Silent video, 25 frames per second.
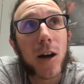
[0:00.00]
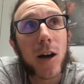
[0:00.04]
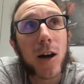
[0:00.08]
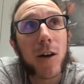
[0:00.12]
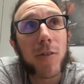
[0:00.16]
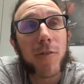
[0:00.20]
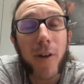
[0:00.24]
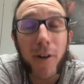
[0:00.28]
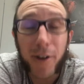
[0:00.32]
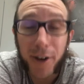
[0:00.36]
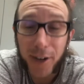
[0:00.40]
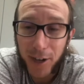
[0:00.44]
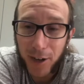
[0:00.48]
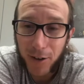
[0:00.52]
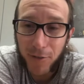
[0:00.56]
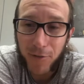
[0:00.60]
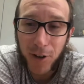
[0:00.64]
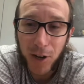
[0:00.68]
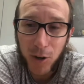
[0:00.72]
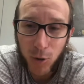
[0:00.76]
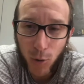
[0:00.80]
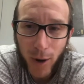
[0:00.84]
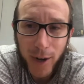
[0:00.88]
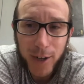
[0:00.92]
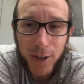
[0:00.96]
a very
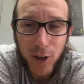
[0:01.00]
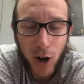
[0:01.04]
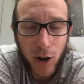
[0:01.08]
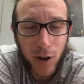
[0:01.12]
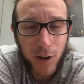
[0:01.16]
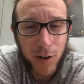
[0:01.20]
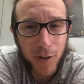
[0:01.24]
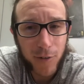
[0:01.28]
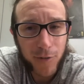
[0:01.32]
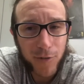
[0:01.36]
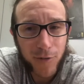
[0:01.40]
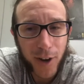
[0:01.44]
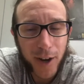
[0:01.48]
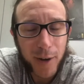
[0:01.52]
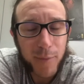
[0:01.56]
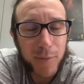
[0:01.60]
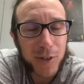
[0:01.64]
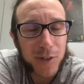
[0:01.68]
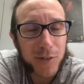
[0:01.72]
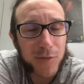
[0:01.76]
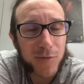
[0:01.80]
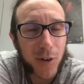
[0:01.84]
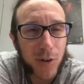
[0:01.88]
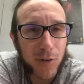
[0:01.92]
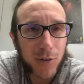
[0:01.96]
quite uh,
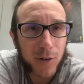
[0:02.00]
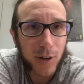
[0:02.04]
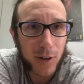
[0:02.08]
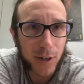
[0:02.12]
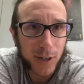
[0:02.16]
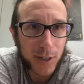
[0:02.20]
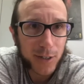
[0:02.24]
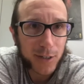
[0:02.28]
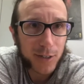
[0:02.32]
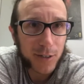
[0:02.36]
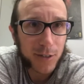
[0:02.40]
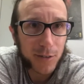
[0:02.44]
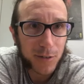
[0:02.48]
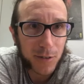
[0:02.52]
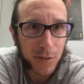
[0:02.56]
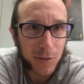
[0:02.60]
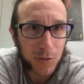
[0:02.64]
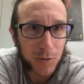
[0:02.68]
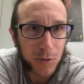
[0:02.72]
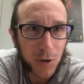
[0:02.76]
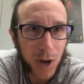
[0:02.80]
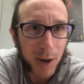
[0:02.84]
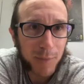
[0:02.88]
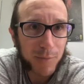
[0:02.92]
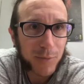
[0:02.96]
famous vocalist
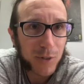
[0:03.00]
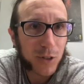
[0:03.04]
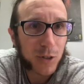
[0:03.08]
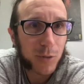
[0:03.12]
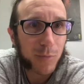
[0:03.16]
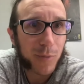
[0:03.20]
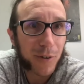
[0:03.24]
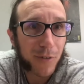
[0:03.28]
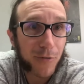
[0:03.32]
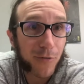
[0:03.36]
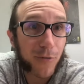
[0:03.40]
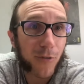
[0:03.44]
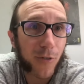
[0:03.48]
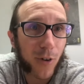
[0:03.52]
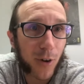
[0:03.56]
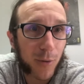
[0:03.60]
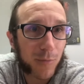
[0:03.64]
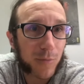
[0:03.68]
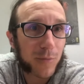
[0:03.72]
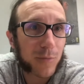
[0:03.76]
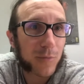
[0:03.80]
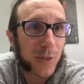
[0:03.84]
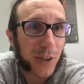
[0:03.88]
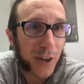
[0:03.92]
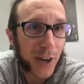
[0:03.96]
who happens to be
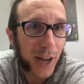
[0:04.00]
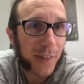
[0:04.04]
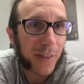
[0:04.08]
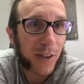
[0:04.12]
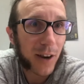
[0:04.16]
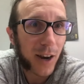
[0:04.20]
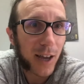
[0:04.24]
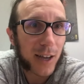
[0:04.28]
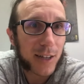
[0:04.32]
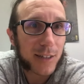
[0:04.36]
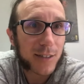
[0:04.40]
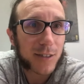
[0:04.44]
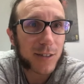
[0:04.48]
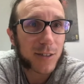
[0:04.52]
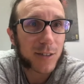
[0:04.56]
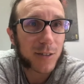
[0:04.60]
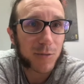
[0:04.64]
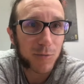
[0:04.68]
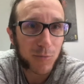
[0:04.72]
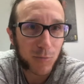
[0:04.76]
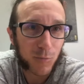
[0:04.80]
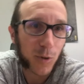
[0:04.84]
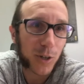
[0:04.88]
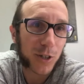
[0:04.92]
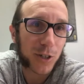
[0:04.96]
from the
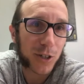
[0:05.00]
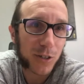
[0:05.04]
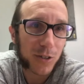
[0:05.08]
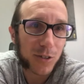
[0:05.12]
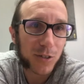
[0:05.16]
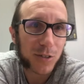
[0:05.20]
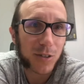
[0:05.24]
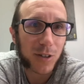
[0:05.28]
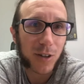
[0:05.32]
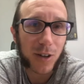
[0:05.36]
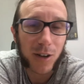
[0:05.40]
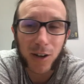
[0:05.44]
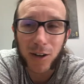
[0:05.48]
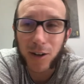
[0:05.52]
Netherlands, which is